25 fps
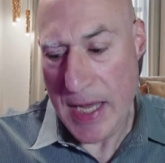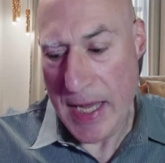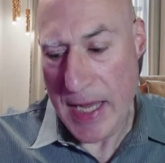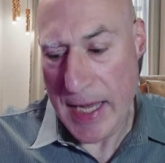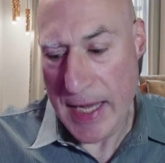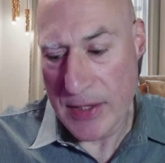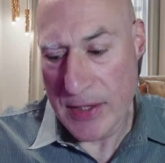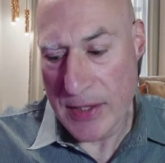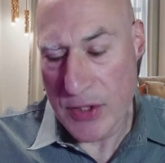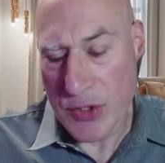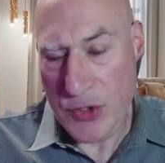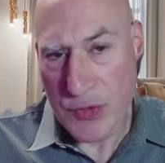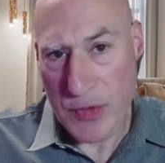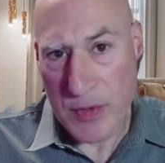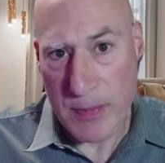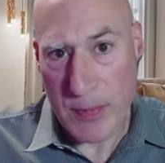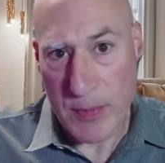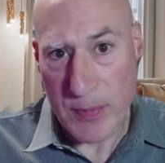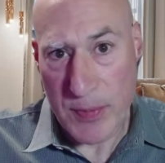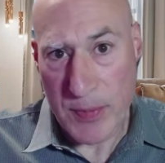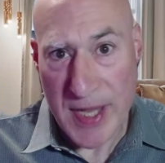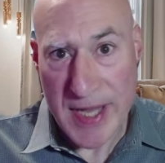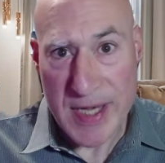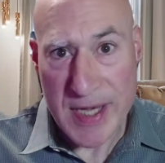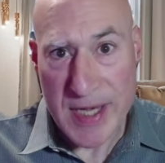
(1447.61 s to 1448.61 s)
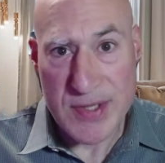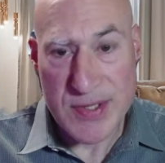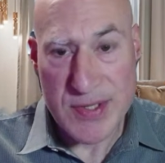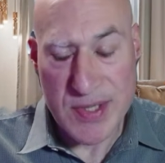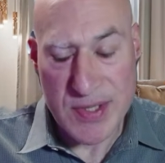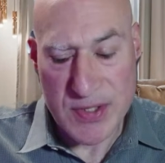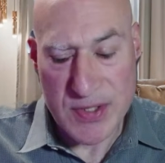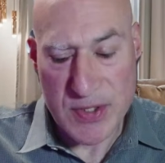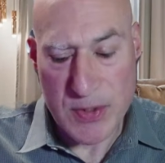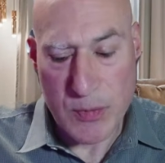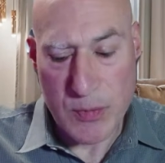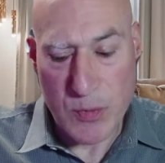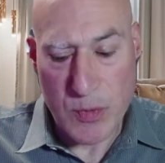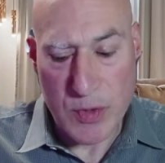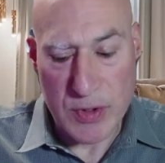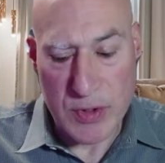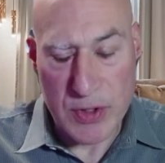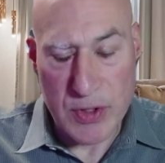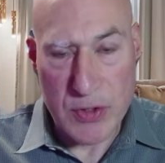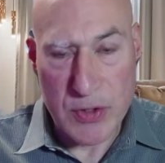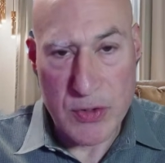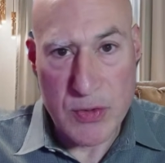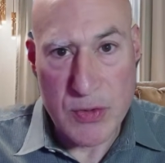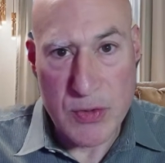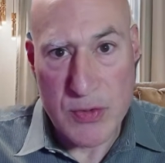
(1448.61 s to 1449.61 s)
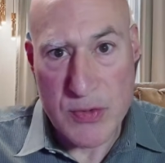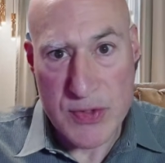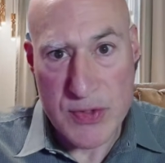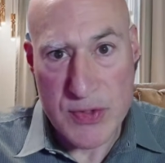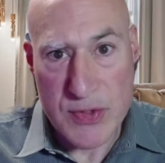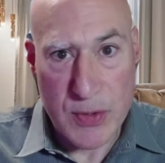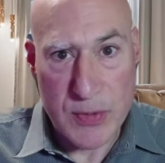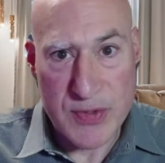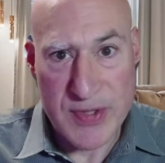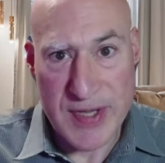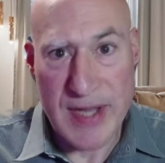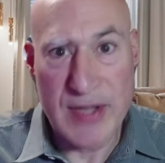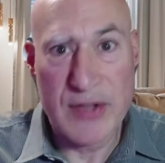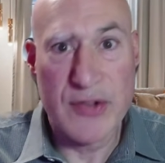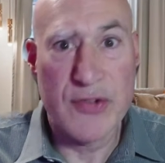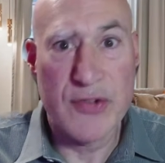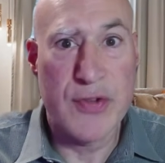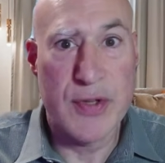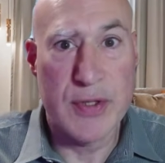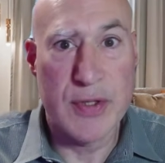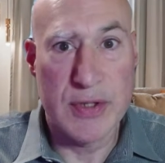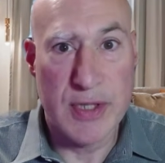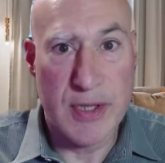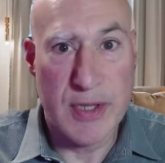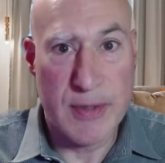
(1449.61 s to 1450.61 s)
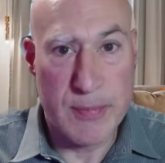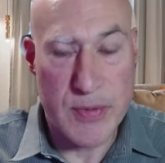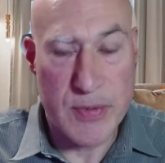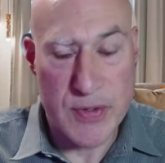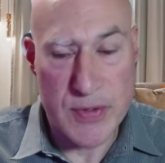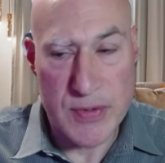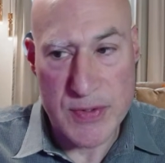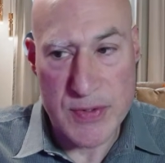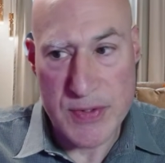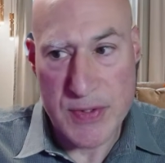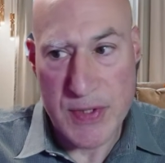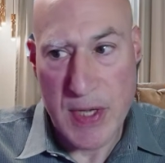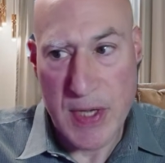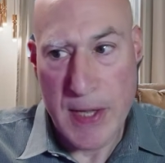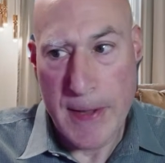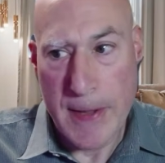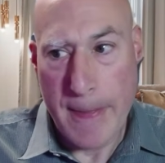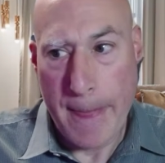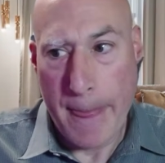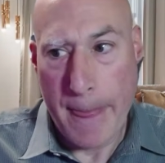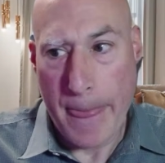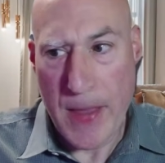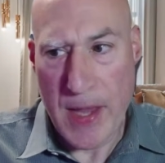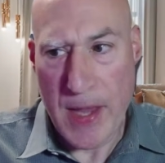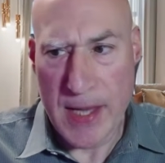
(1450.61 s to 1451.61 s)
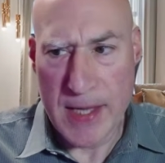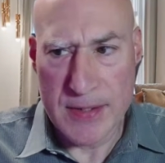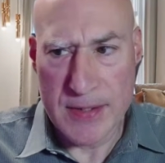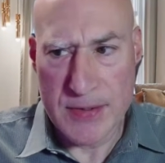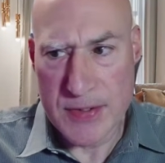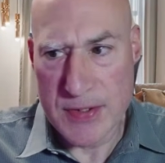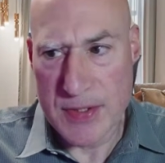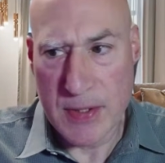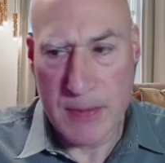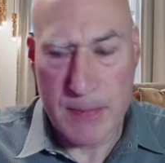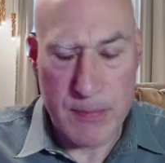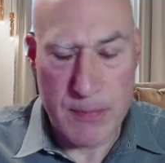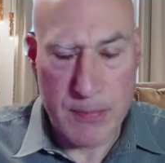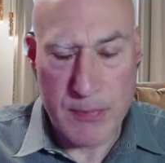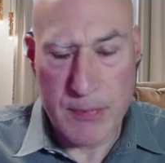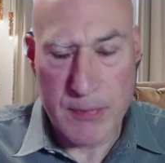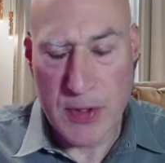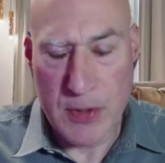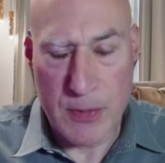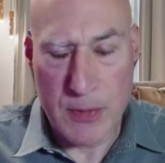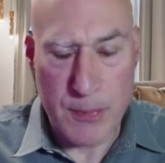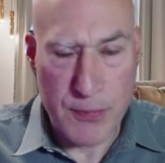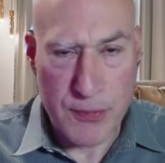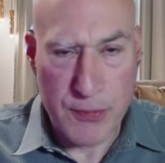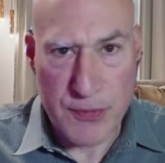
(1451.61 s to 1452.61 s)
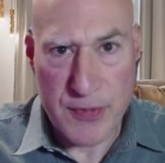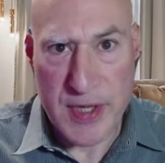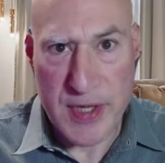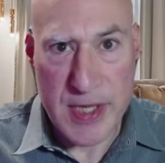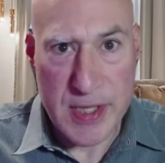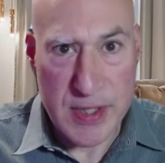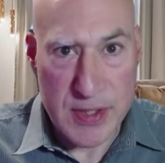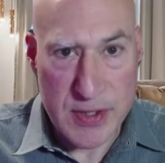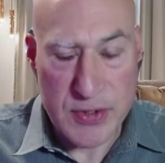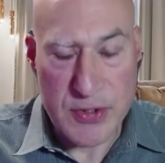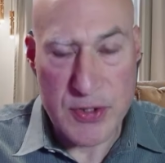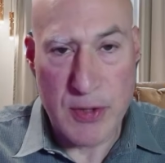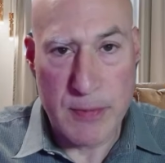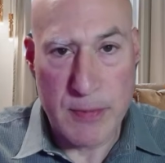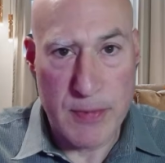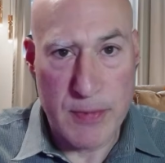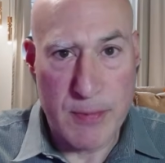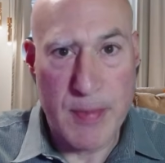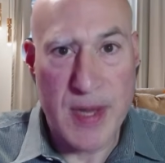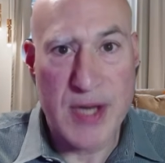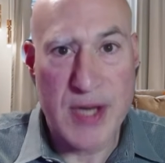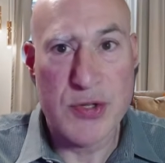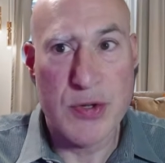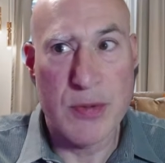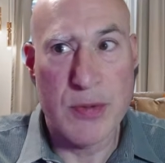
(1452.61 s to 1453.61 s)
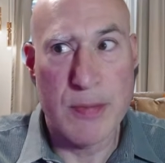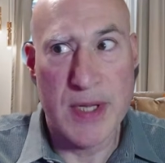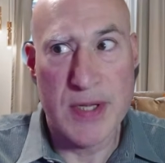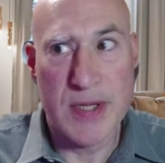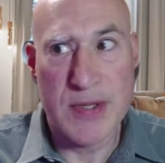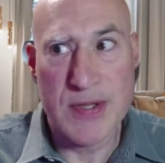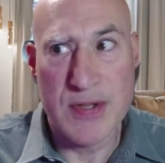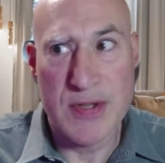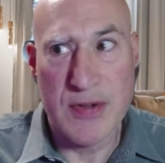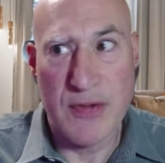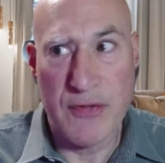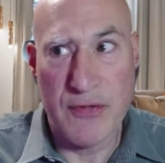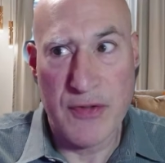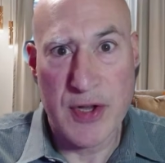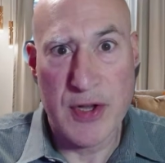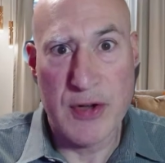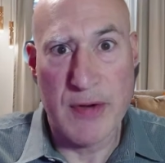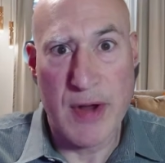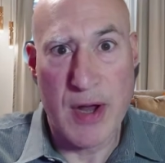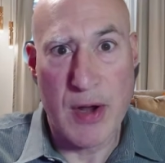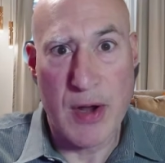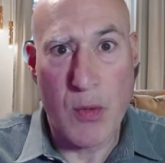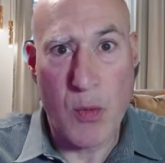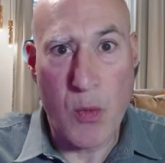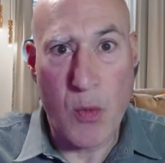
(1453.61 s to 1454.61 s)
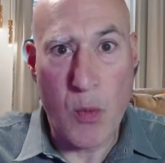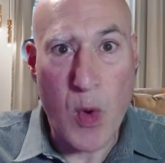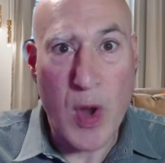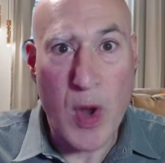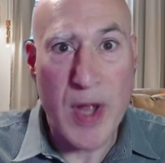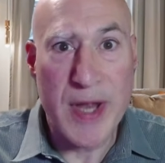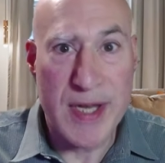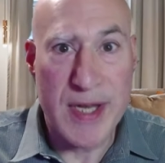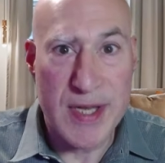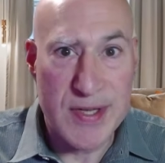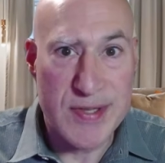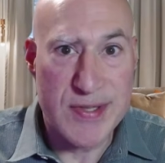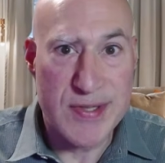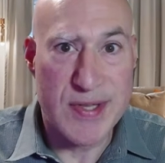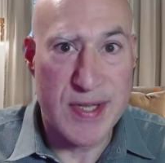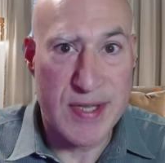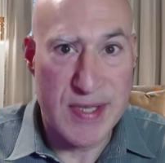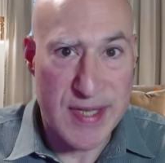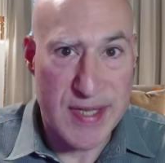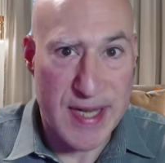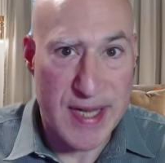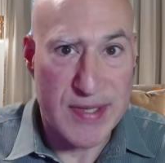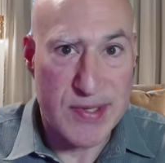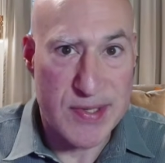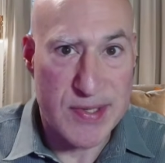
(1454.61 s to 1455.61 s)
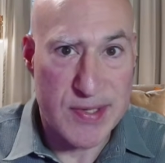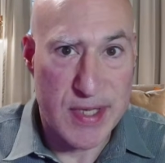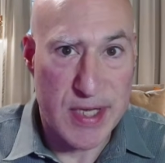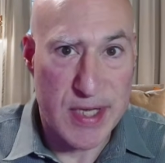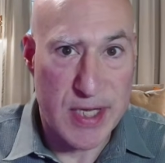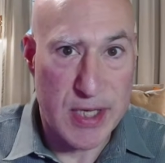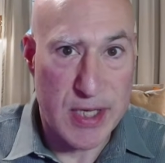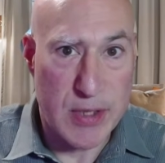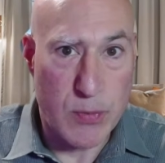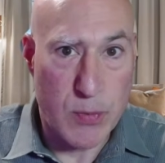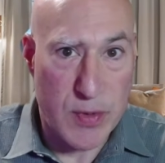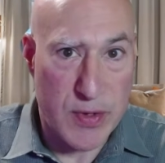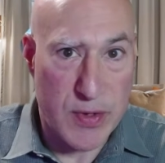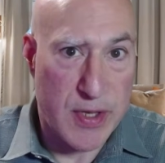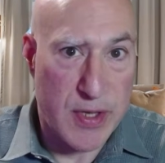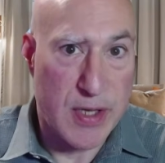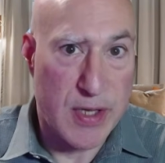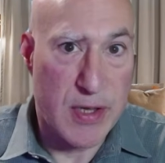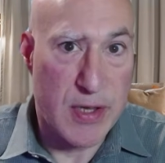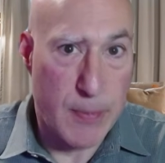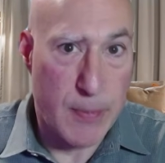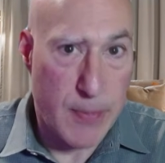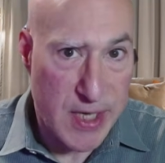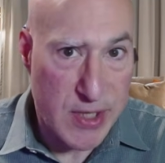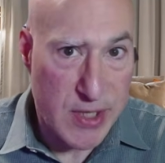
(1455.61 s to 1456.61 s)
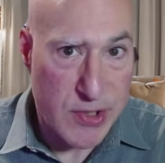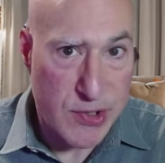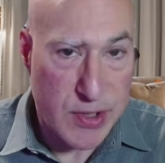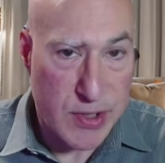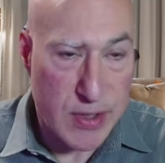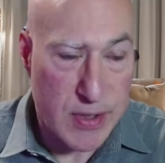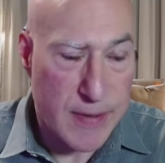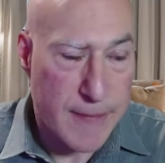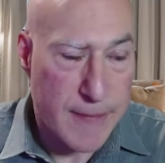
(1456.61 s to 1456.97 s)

And the treatment planning system will use those Hounsfield numbers and some predetermined measurements to figure out what is the density within the patient.